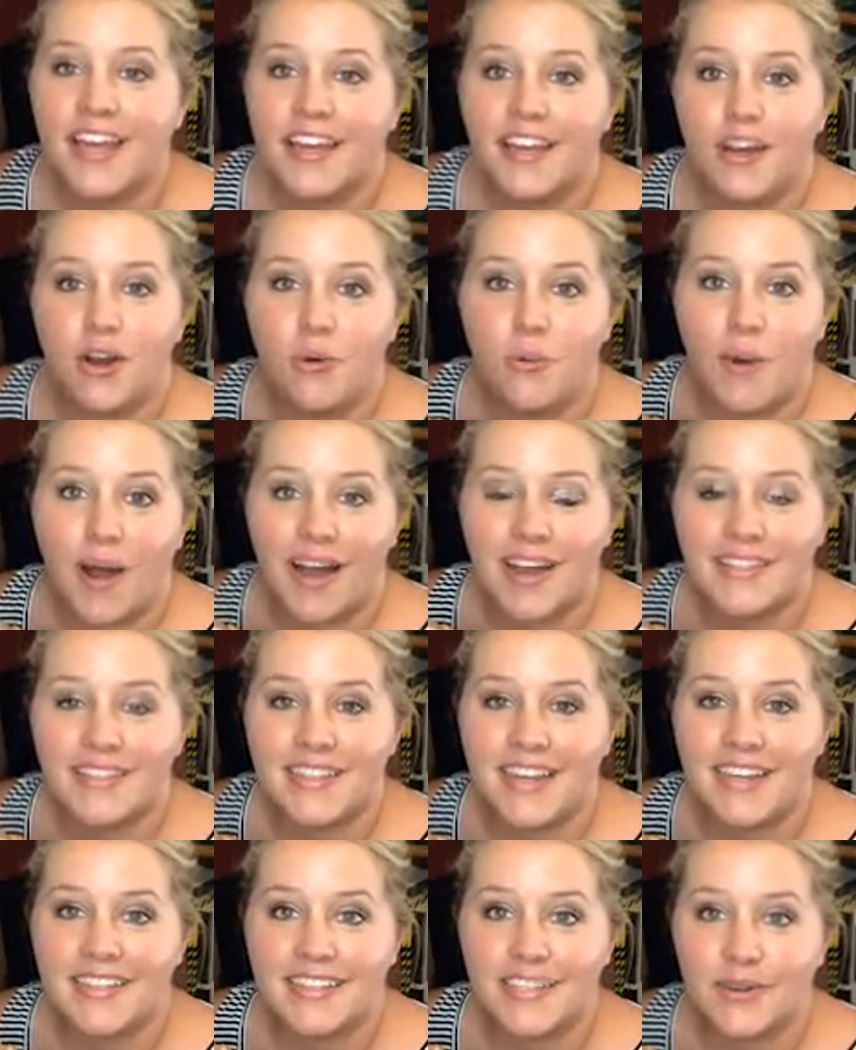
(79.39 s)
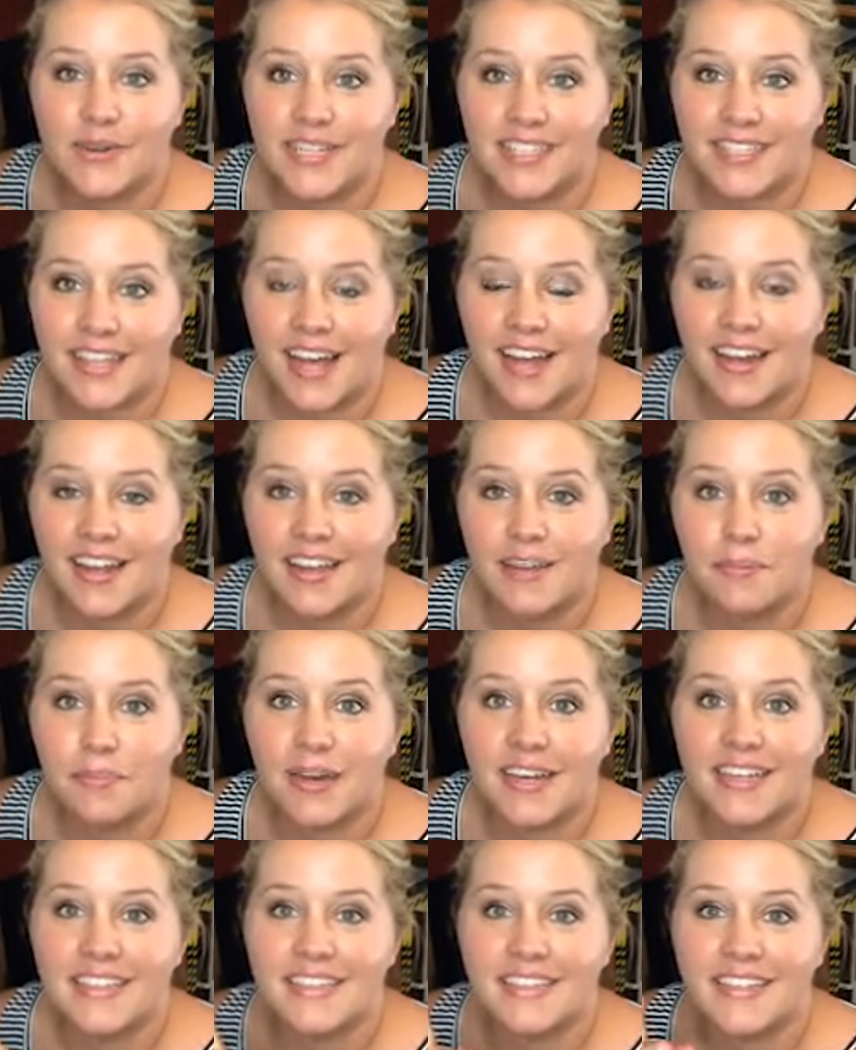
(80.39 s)
Now, why is that so exciting?
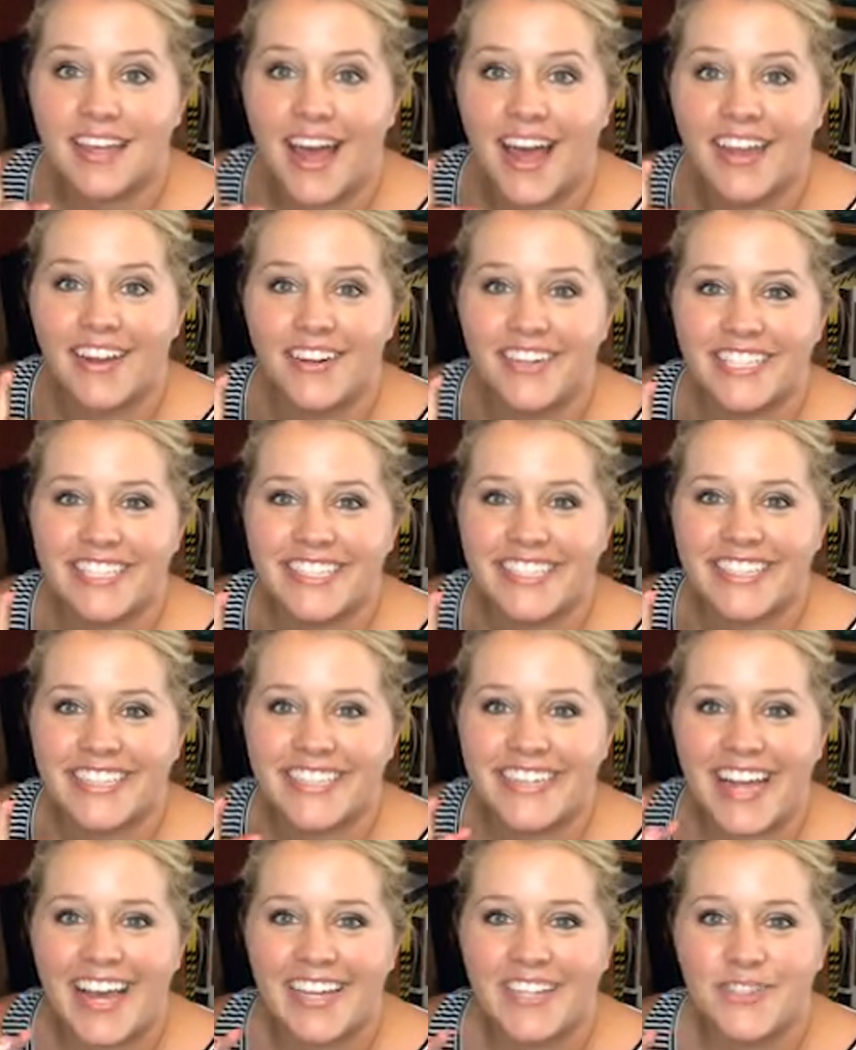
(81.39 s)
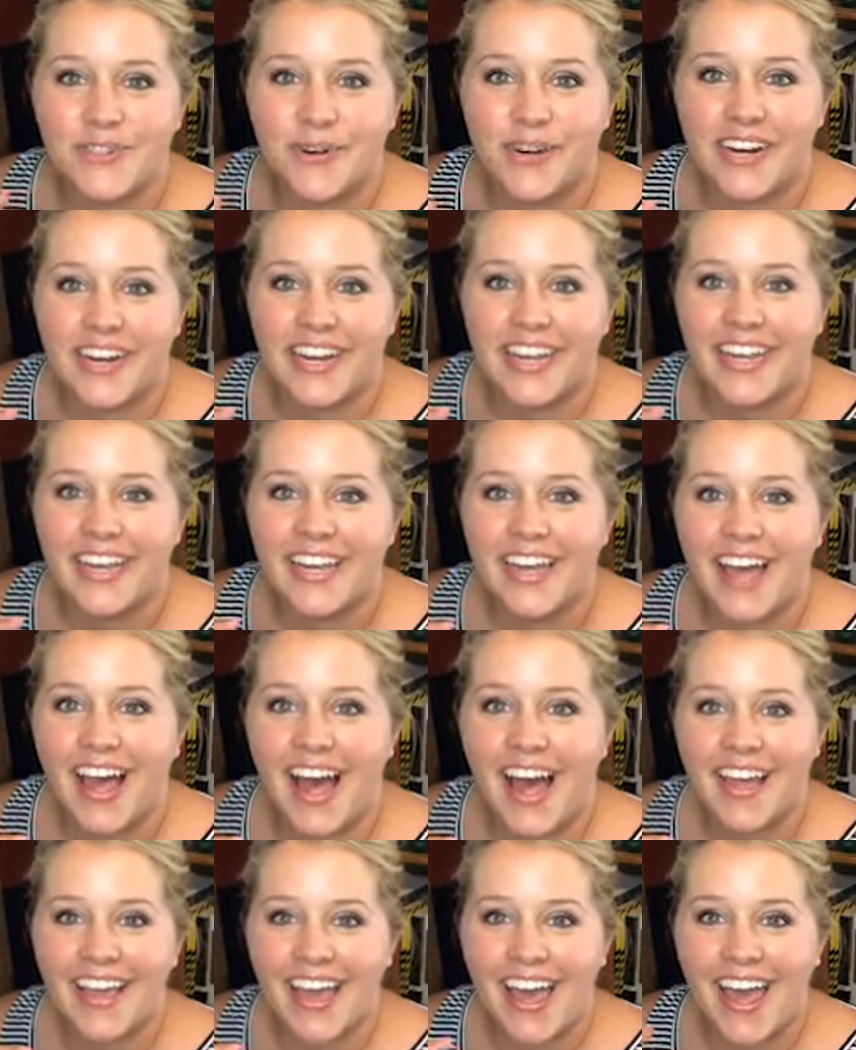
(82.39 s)
Because, hey, Kristen. Hey, Tori.
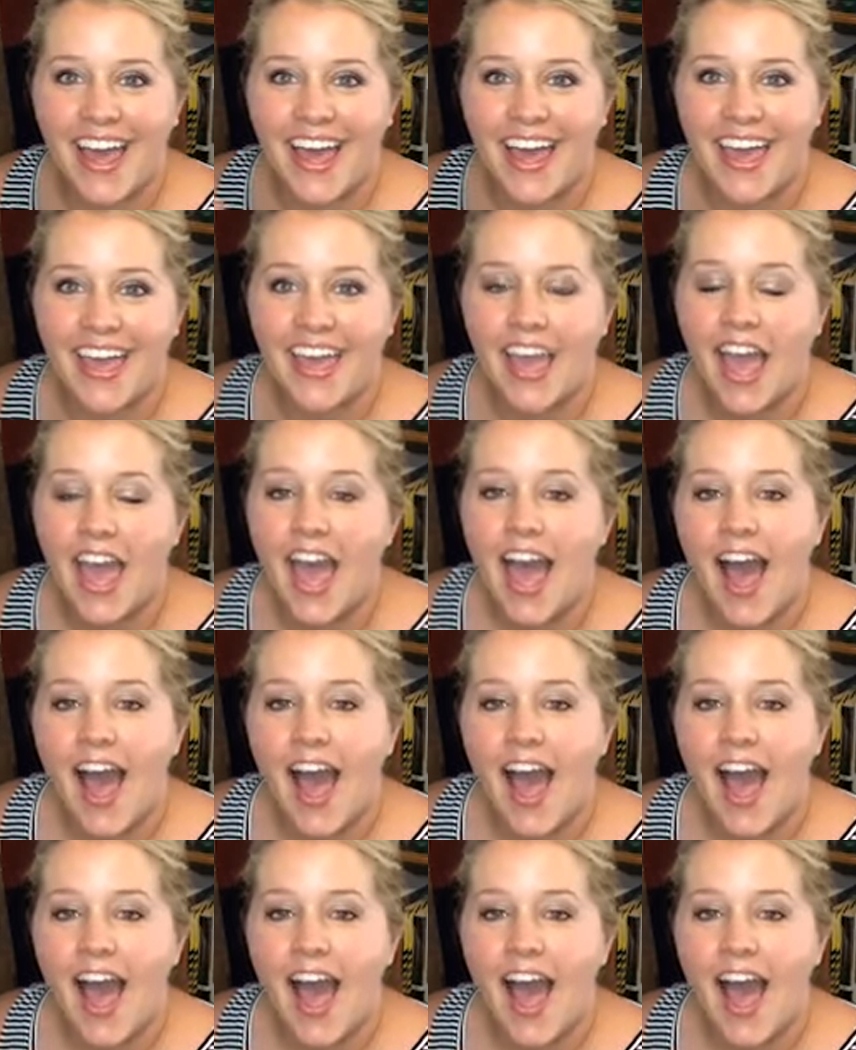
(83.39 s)
Hi, Kay.